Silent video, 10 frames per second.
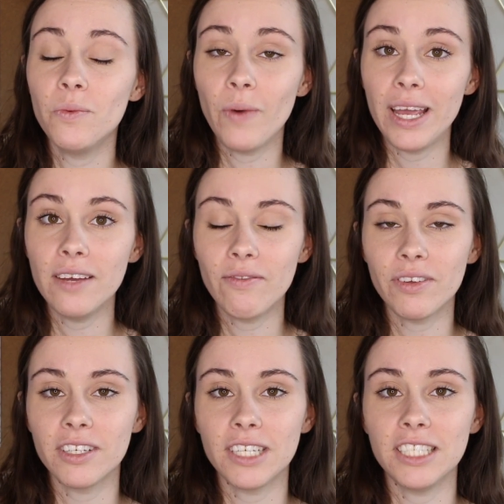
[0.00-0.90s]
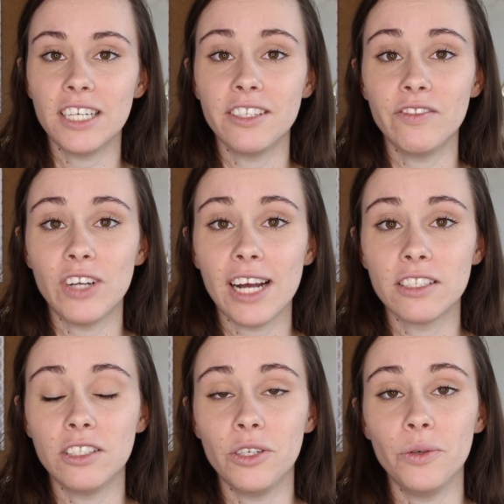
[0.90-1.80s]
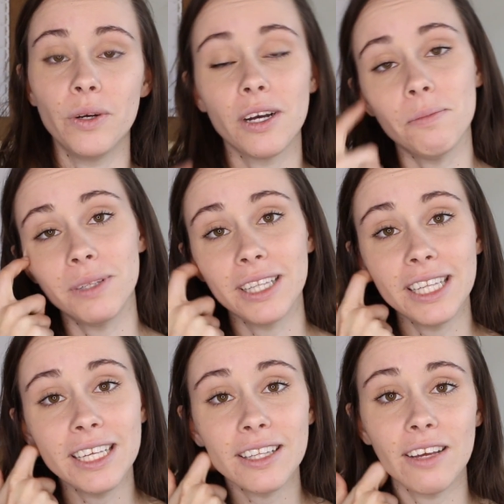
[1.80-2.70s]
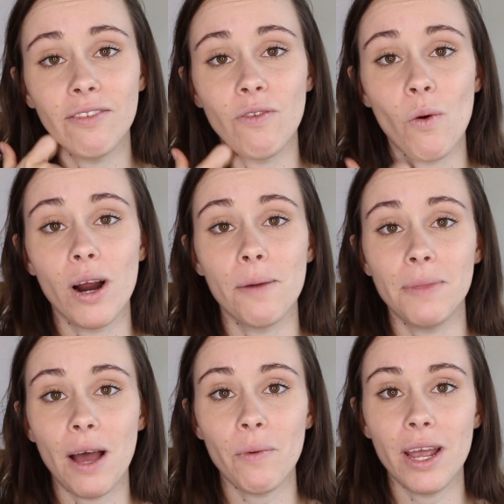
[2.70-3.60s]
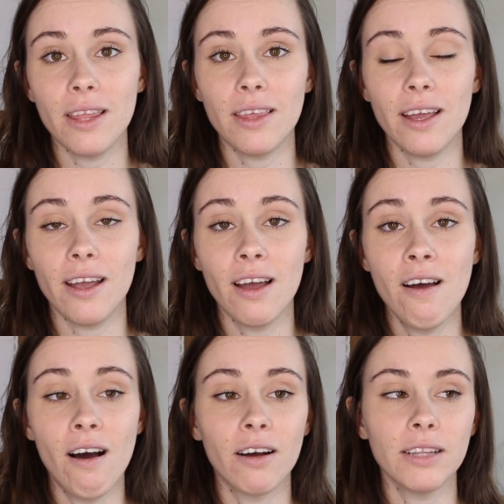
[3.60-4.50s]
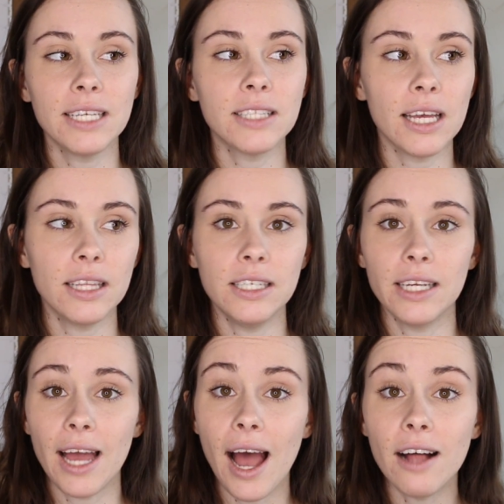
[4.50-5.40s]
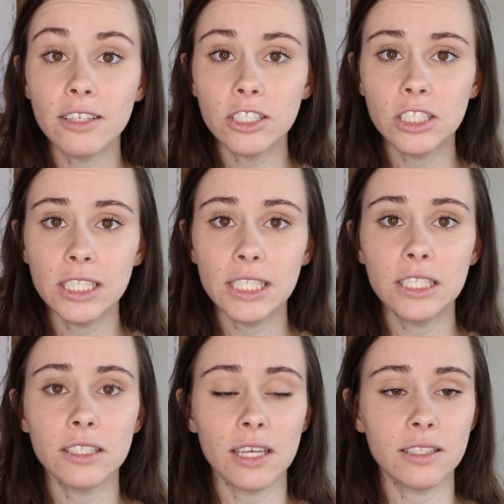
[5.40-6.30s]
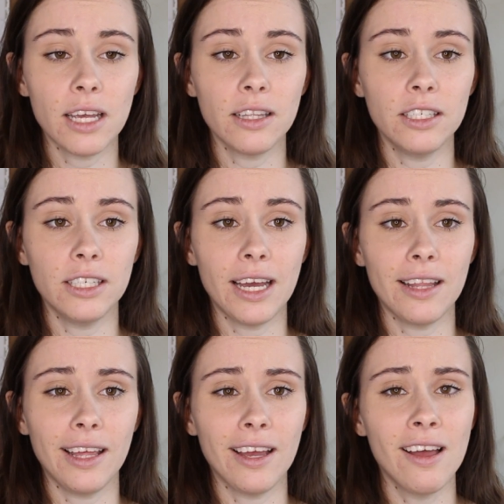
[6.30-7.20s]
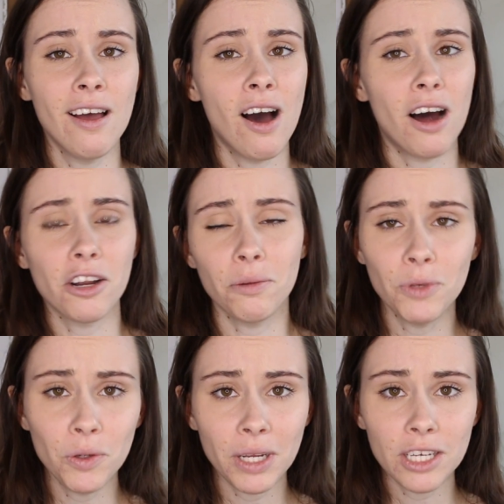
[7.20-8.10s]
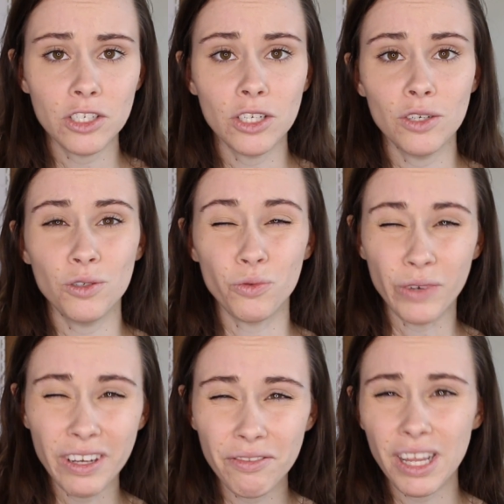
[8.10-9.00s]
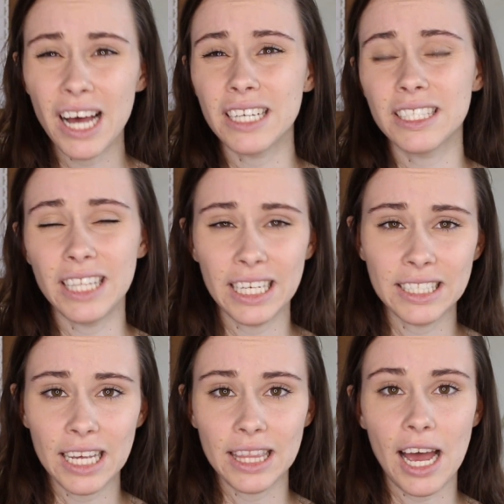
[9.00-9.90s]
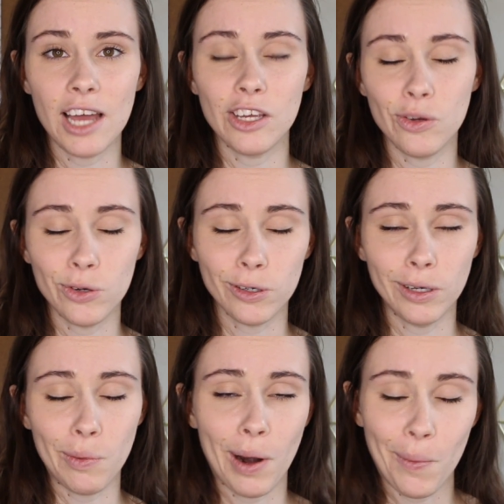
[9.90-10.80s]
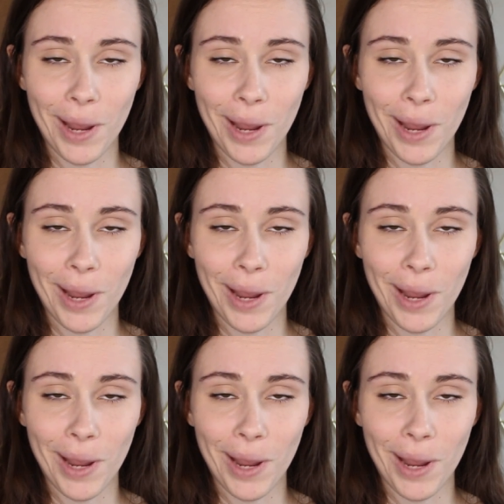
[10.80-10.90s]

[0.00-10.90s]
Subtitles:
wait for their digestive tracts to completely form. That way they are less likely to get allergies, less likely to get like autoimmune issues, reflux, things like that. You really want to